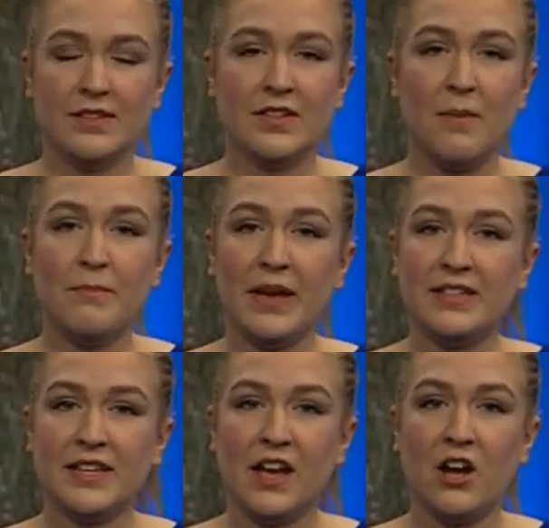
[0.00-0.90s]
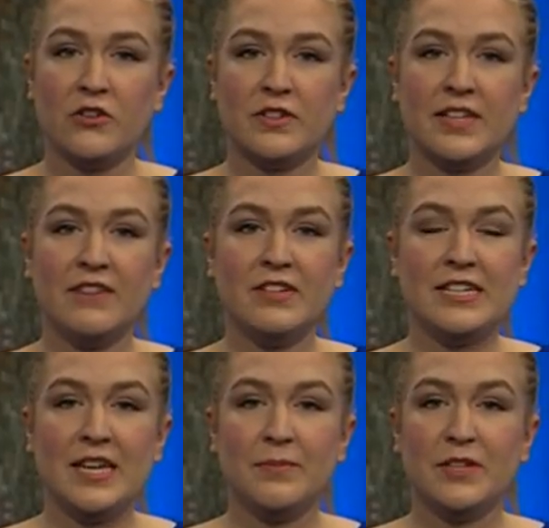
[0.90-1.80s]
Some basic hunter safety
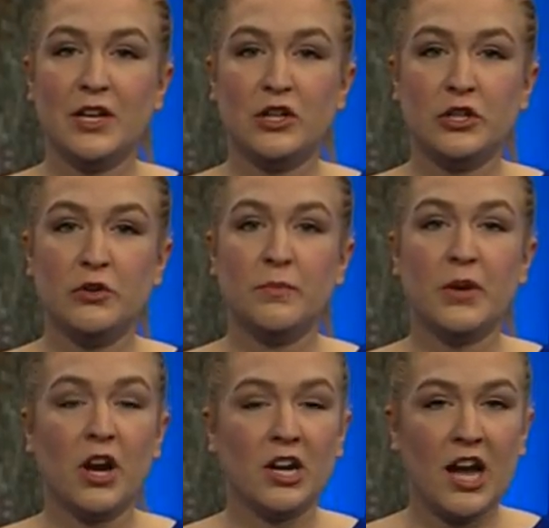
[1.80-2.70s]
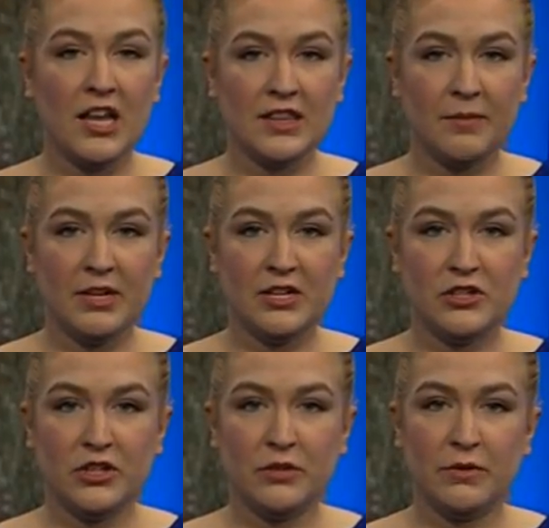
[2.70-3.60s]
tips include but are not limited
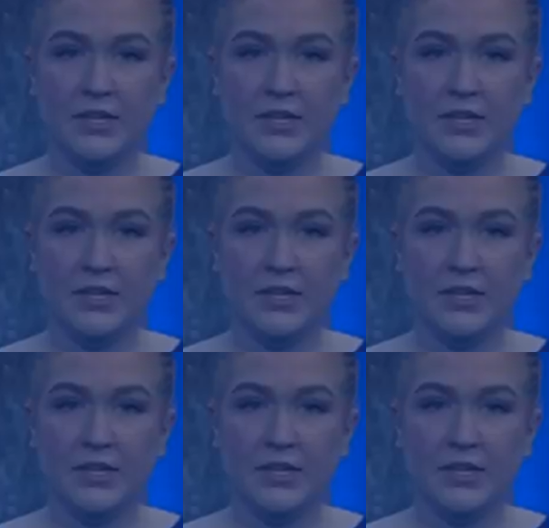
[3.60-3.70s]
to